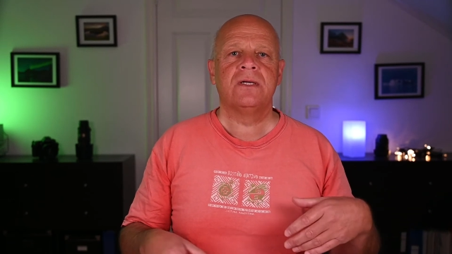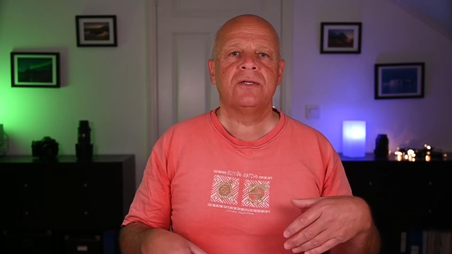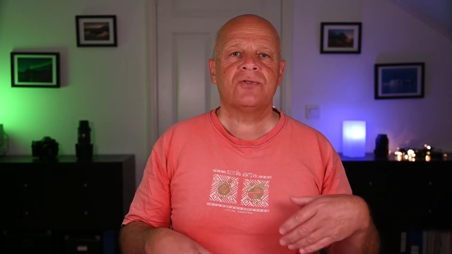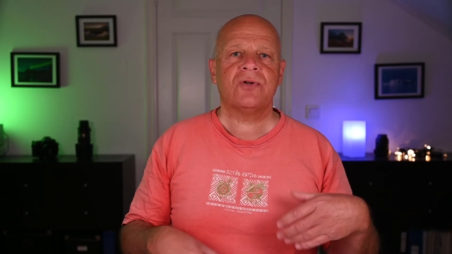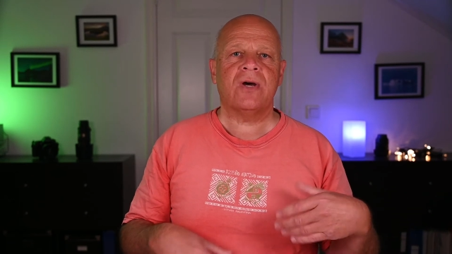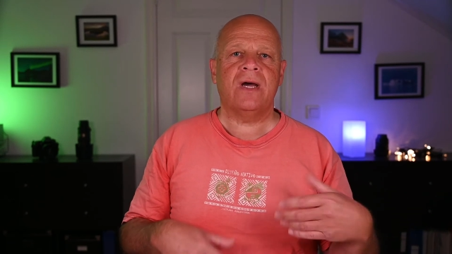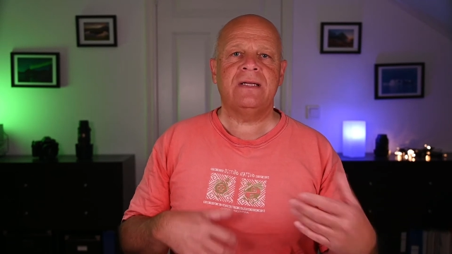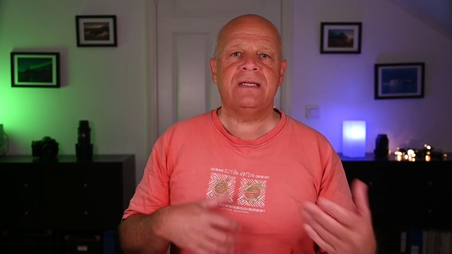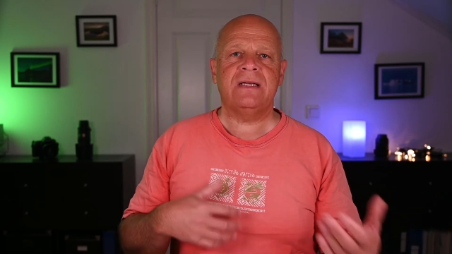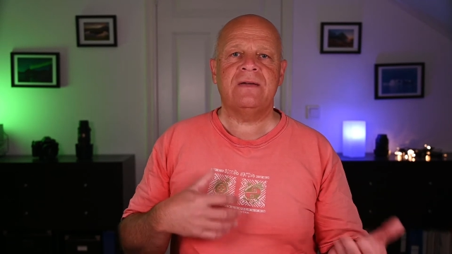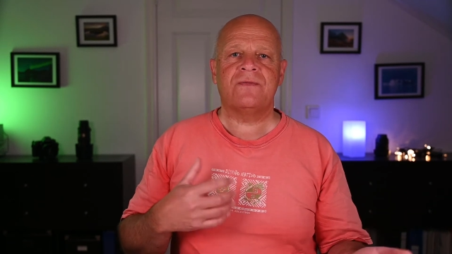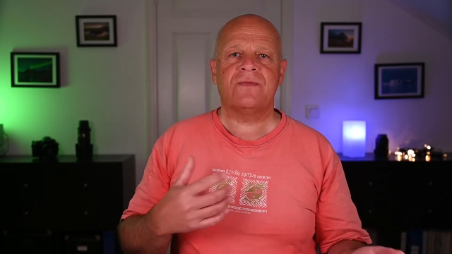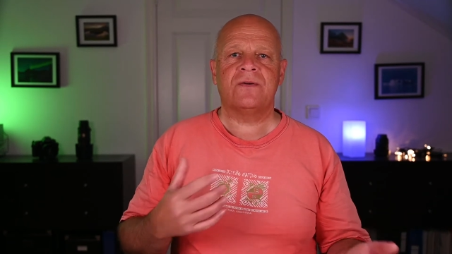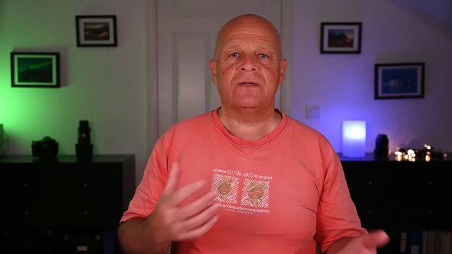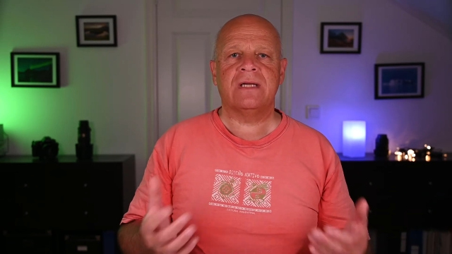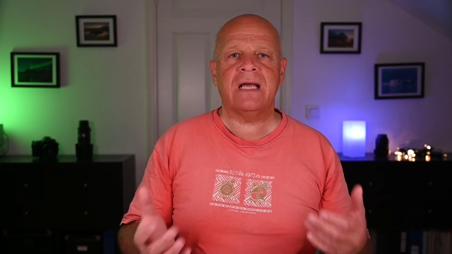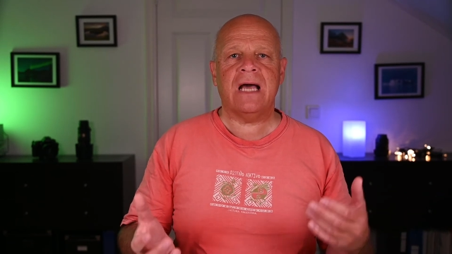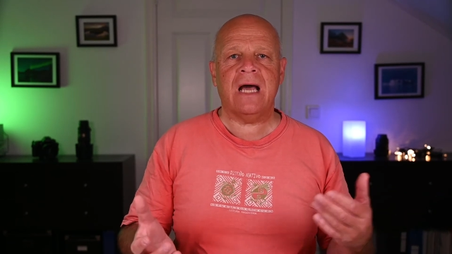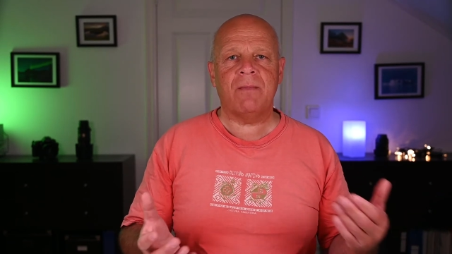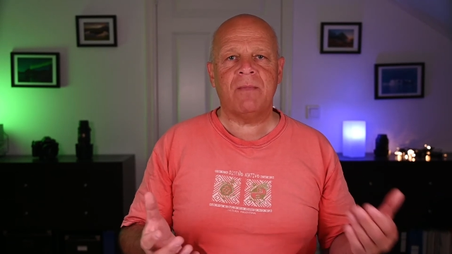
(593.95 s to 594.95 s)
Try
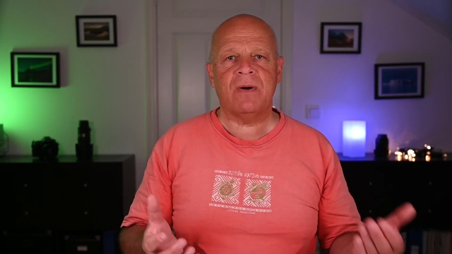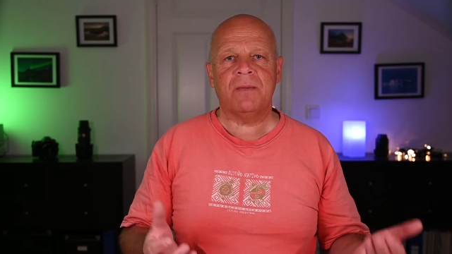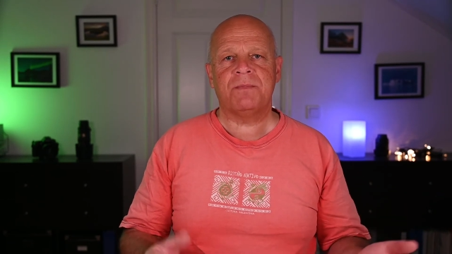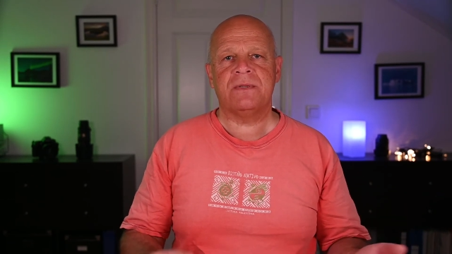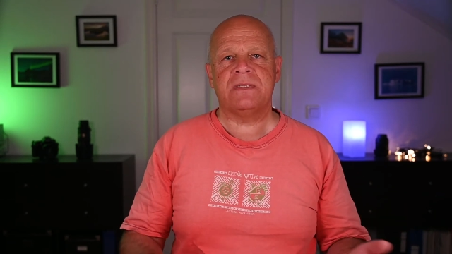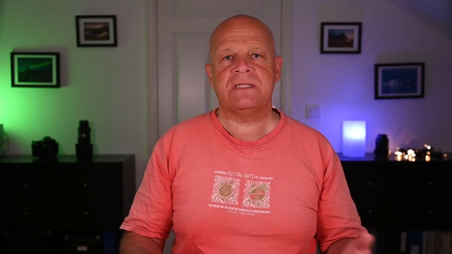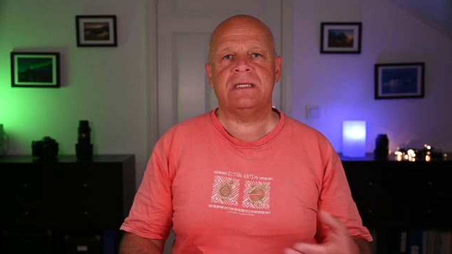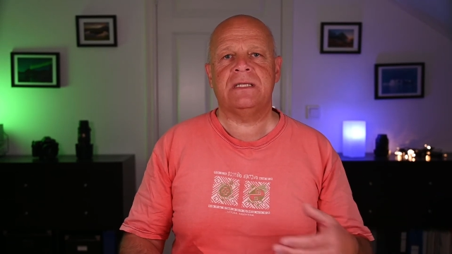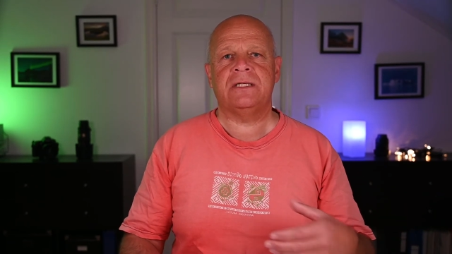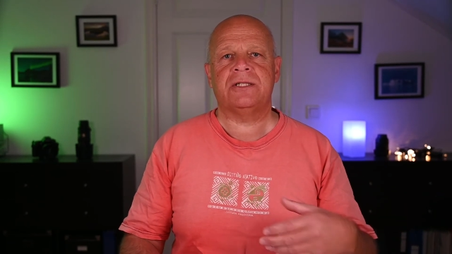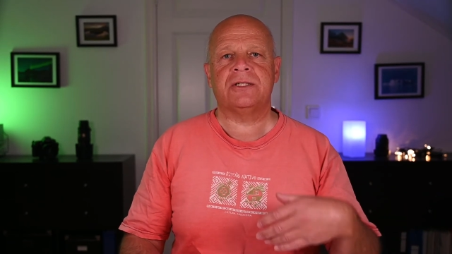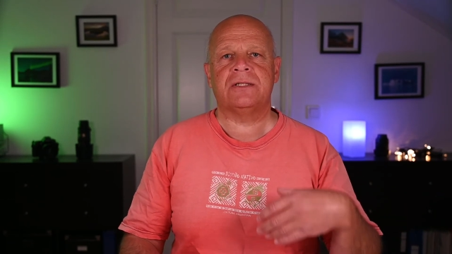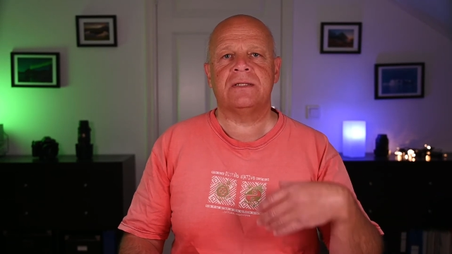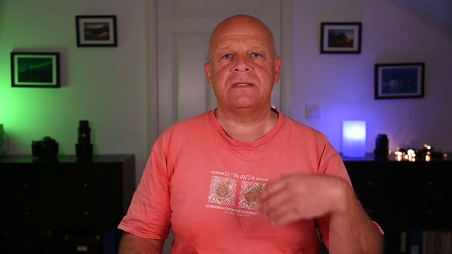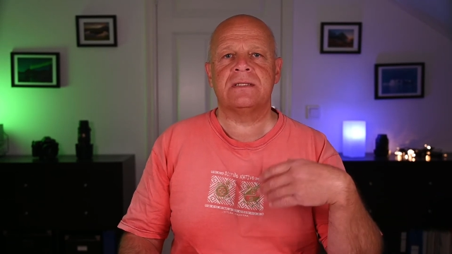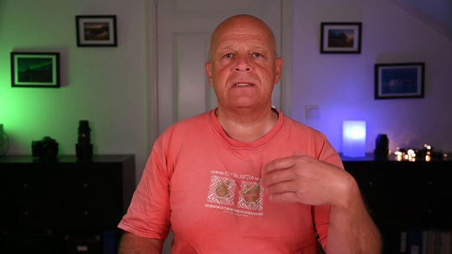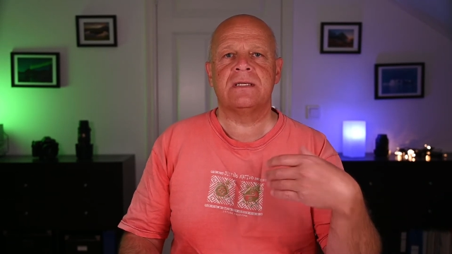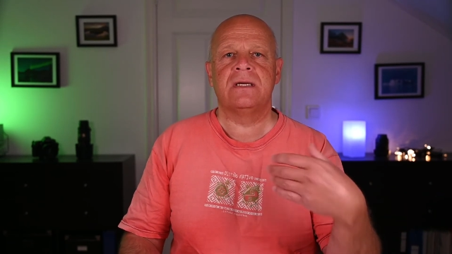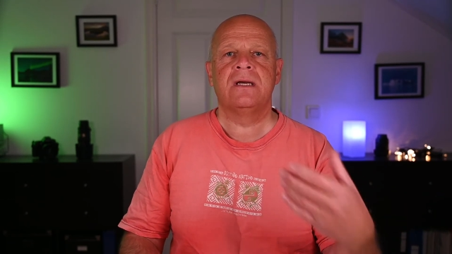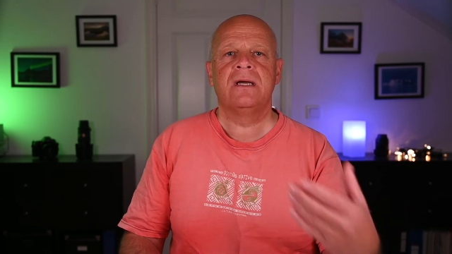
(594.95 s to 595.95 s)
different camera
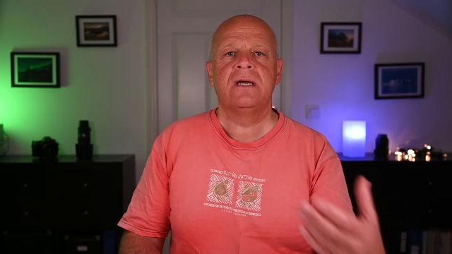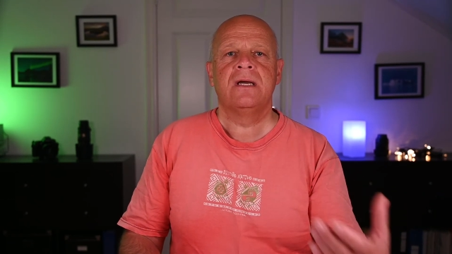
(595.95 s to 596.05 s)
positions.